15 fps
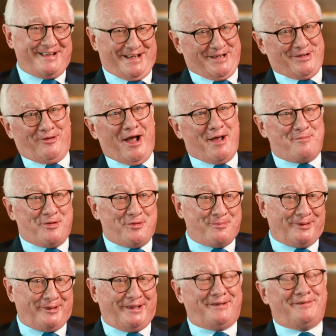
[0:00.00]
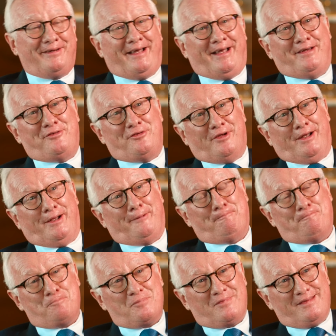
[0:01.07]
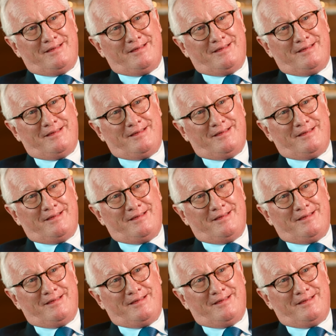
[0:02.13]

and Graham knew me, and